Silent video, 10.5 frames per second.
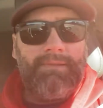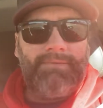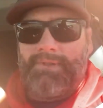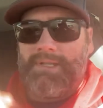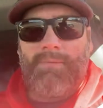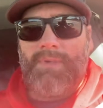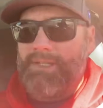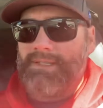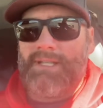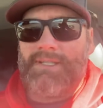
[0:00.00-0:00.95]
for some
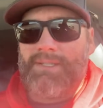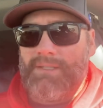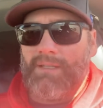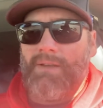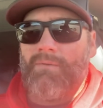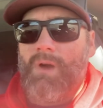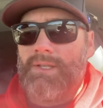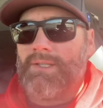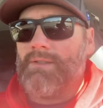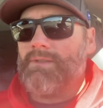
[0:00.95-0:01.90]
reason, I just love
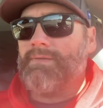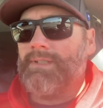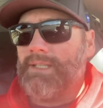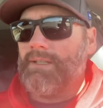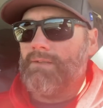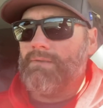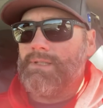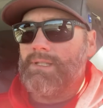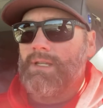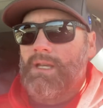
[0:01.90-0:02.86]
watching those videos.